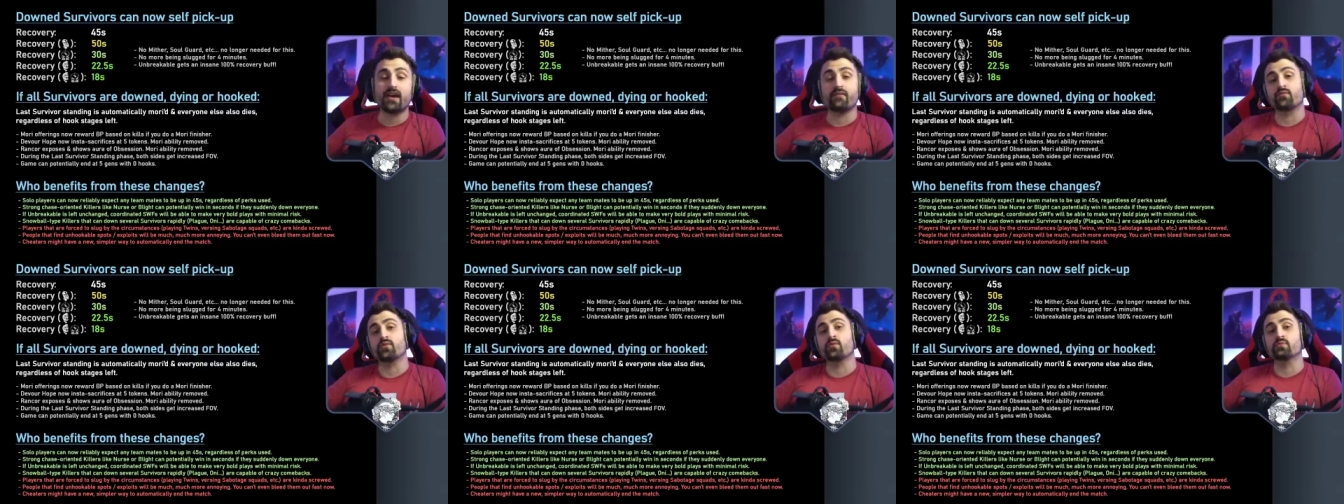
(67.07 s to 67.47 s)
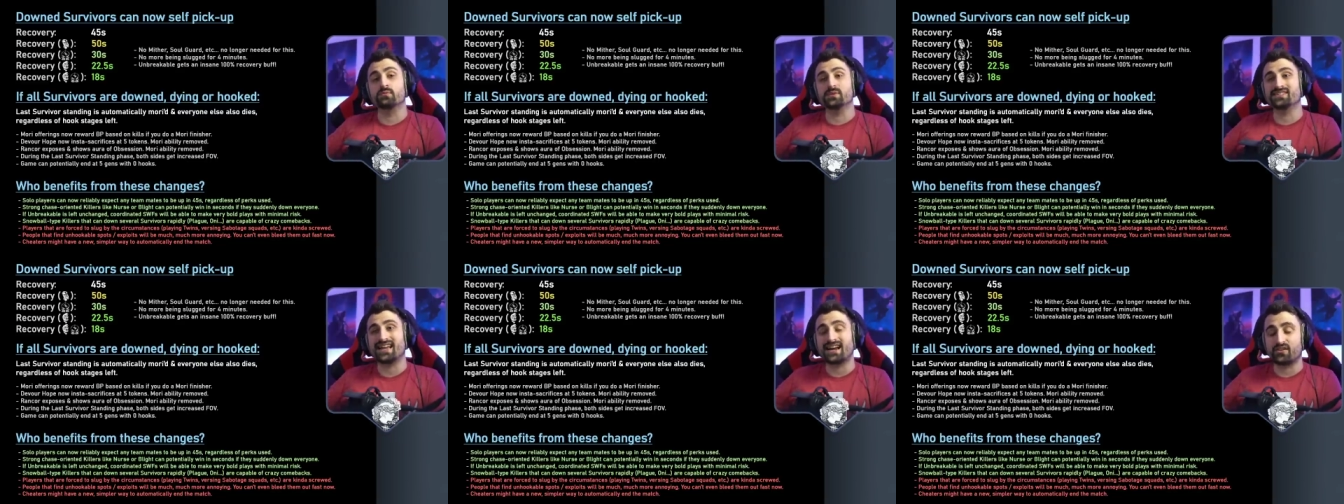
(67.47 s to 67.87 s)
everyone will
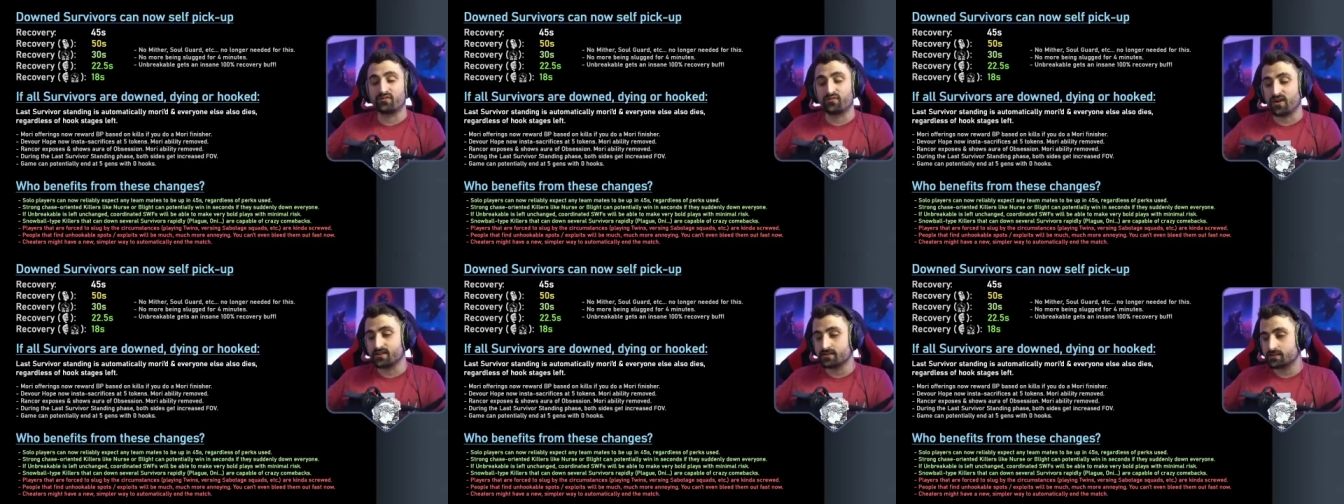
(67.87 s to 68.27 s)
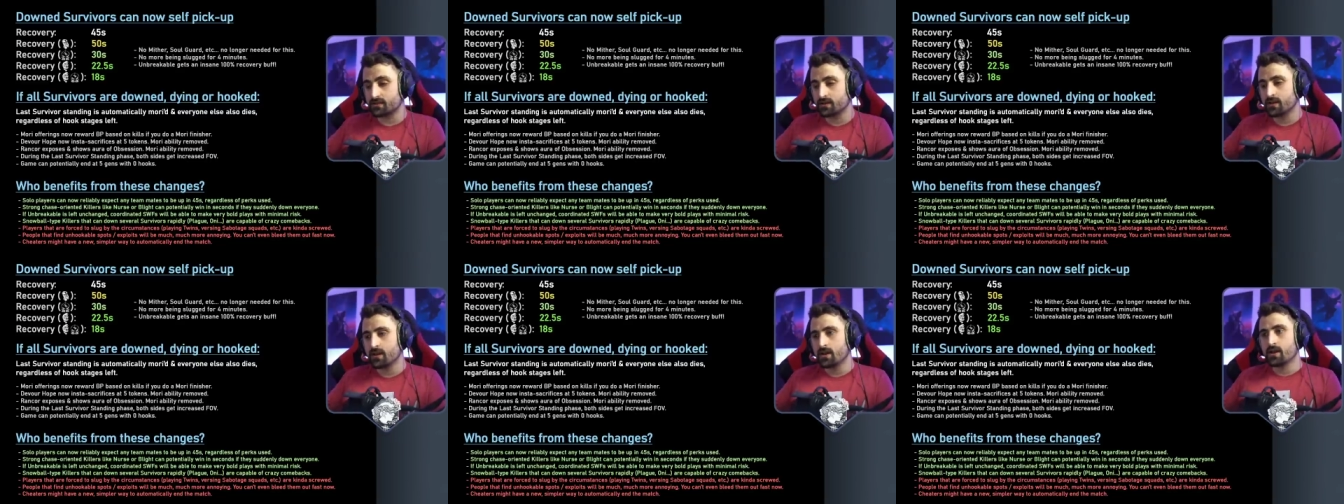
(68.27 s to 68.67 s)
be sacrificed.
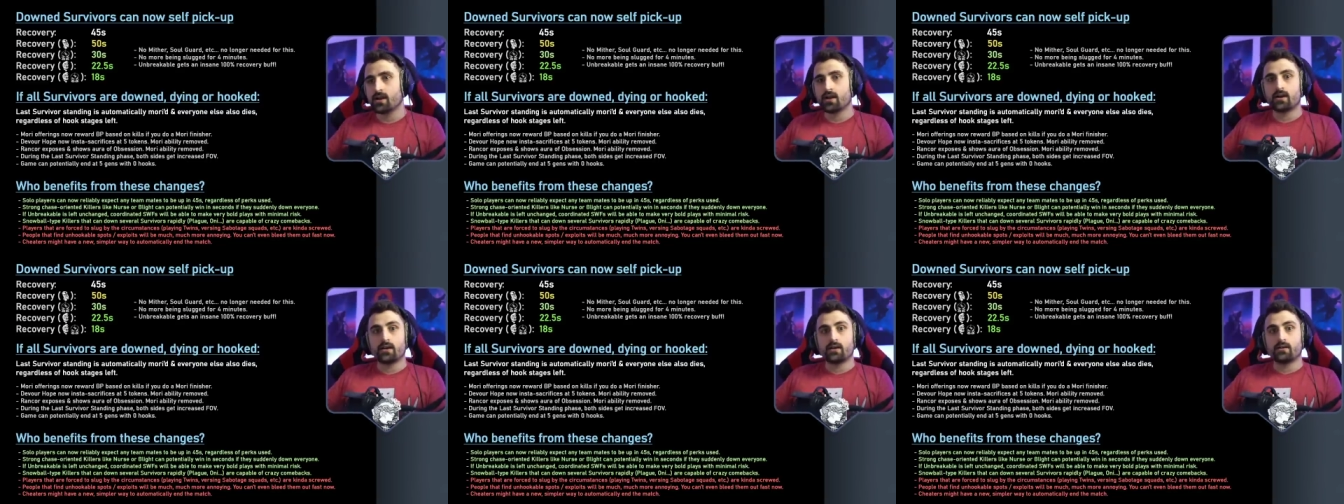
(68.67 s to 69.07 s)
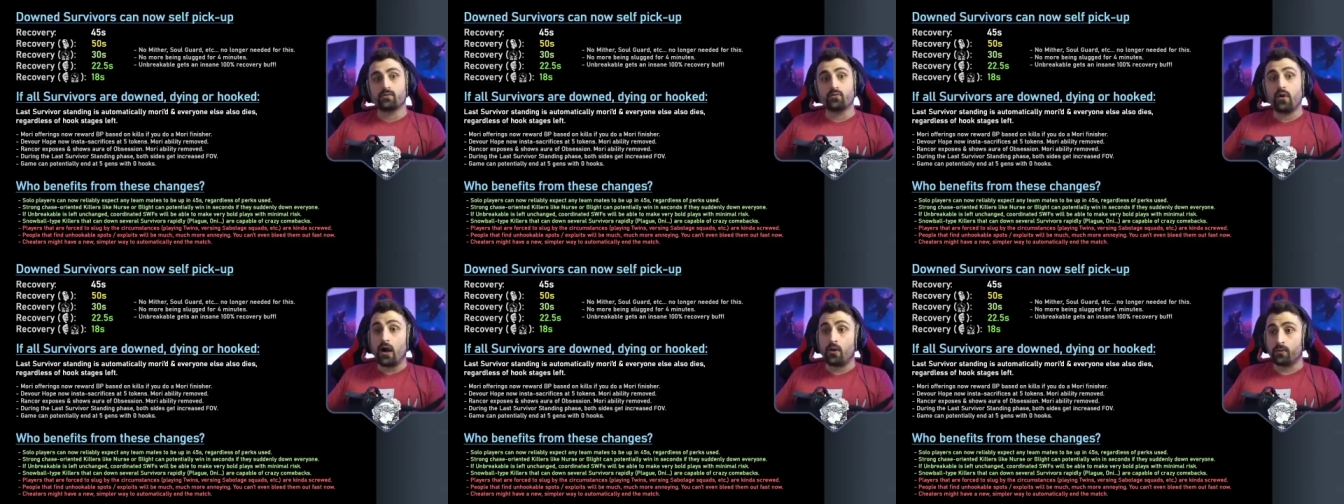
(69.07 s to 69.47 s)

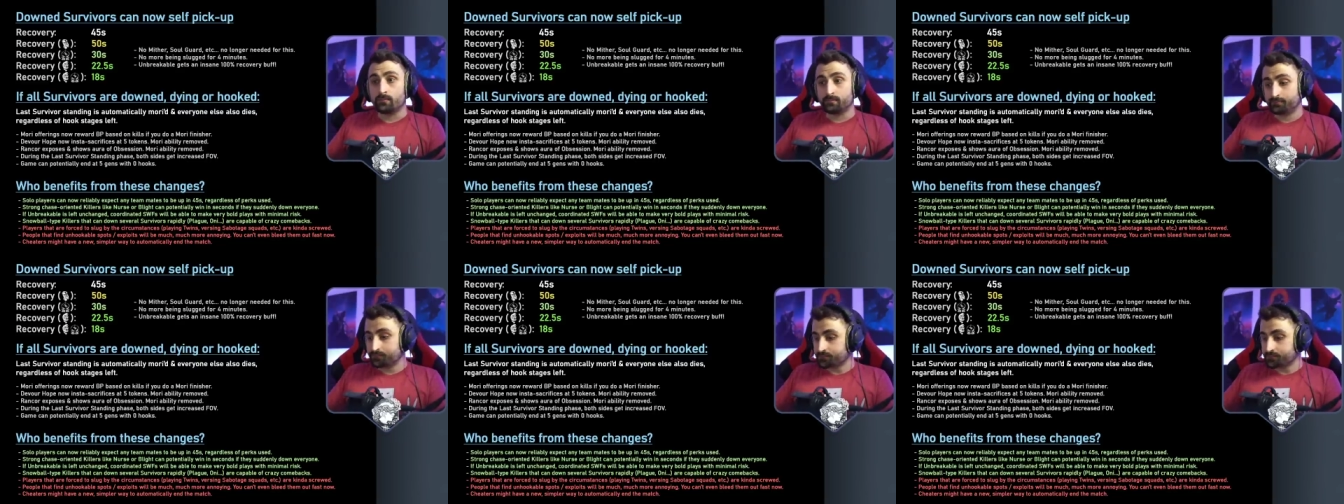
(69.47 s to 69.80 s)
Wow.